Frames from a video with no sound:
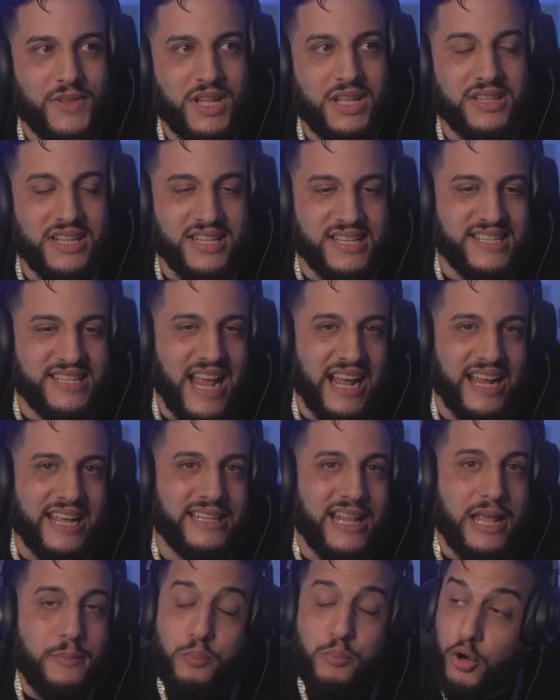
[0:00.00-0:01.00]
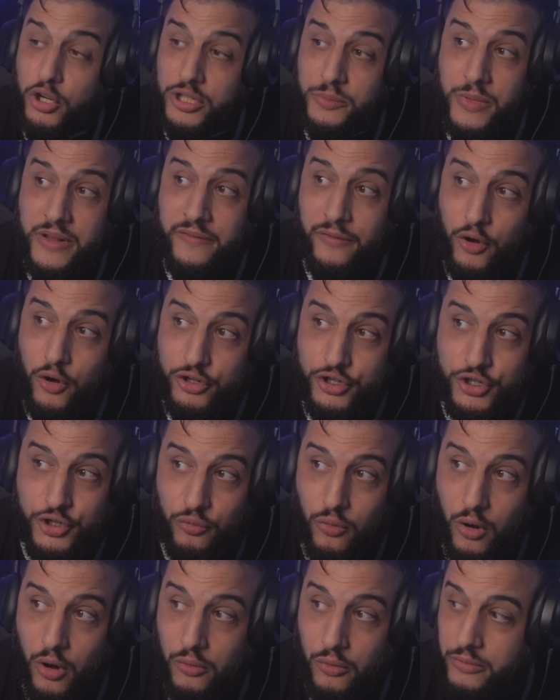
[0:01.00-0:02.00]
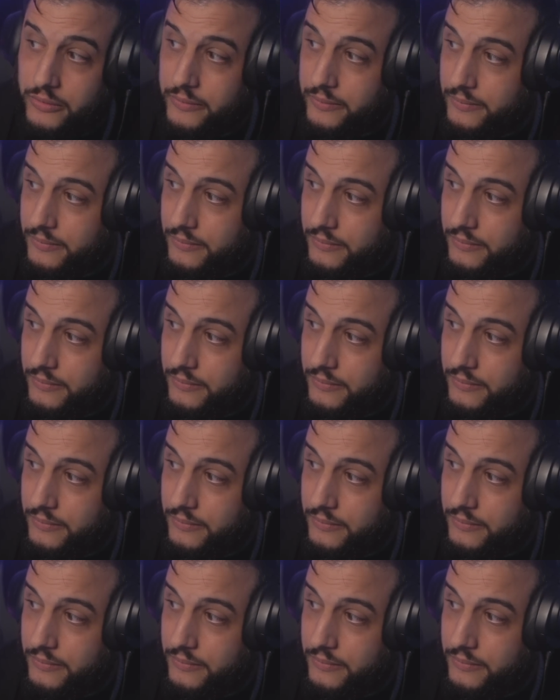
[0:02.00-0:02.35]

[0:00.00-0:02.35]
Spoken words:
The second they booked me versus Sharon,